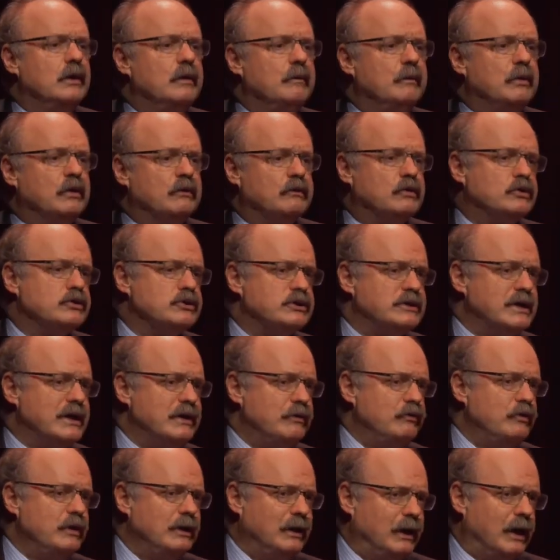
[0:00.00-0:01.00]
But of course
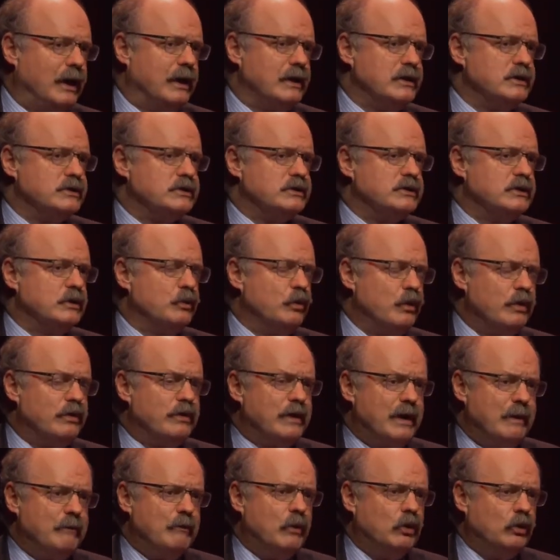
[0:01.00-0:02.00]
they realized that with
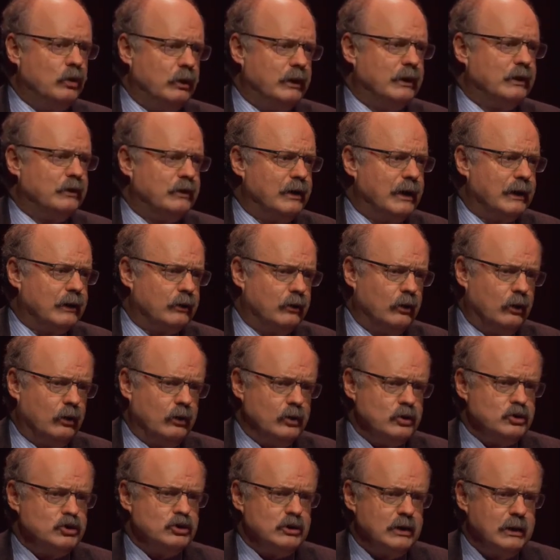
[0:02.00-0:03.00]
their modeling
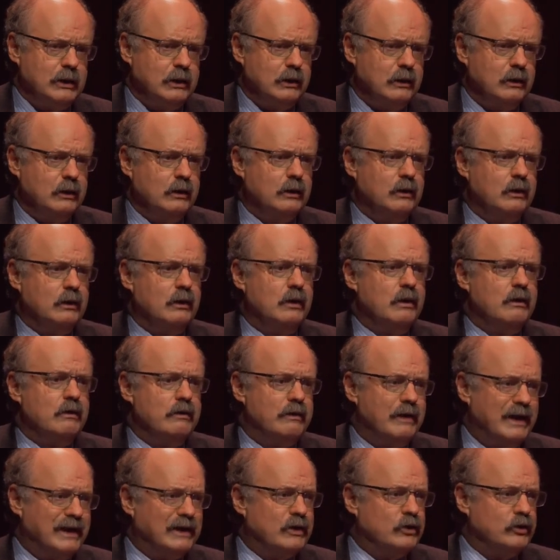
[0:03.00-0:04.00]
technology,
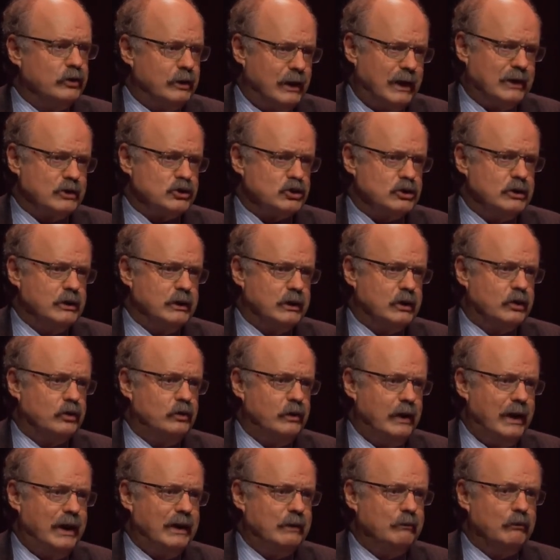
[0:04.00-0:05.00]
they could actually
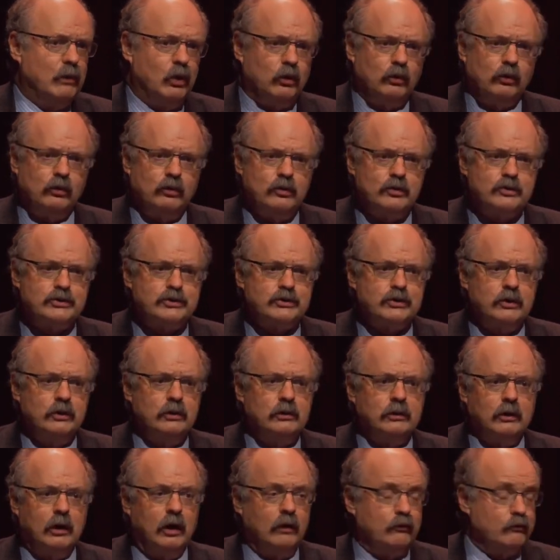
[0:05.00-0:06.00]
create models
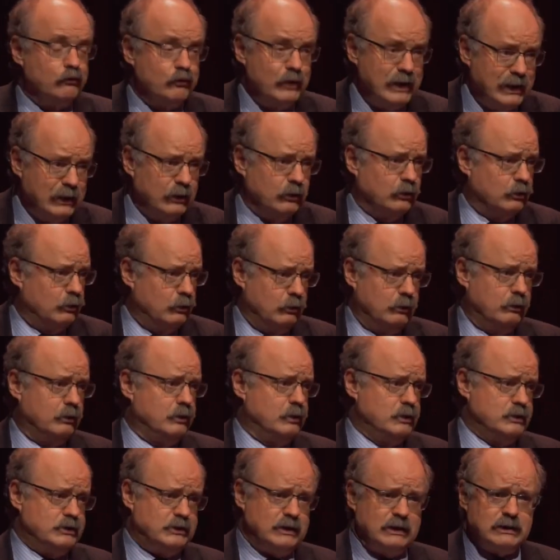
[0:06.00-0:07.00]
of real
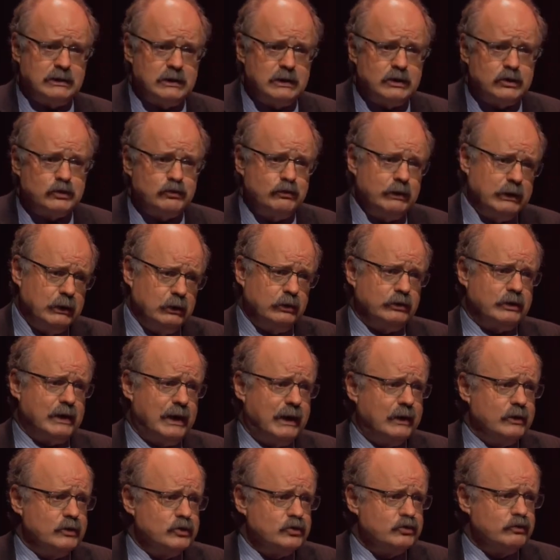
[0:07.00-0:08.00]
cities, real
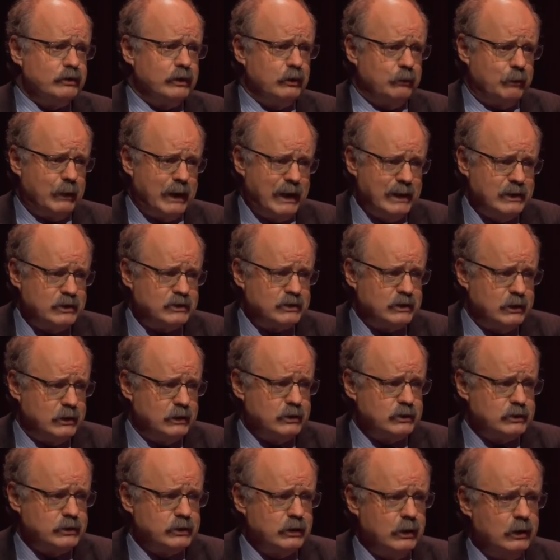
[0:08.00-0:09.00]
towns, real
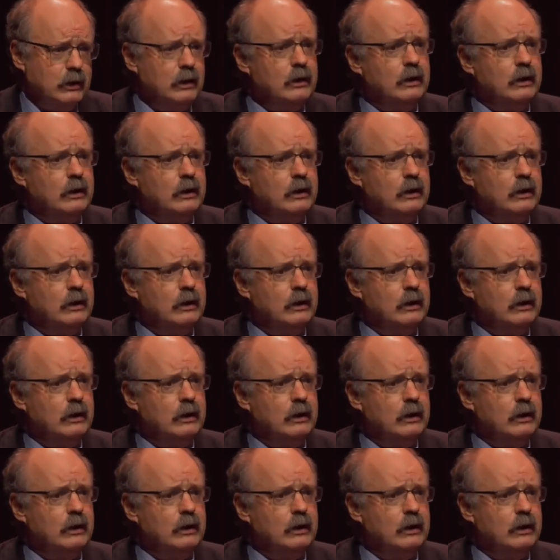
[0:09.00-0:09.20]
places.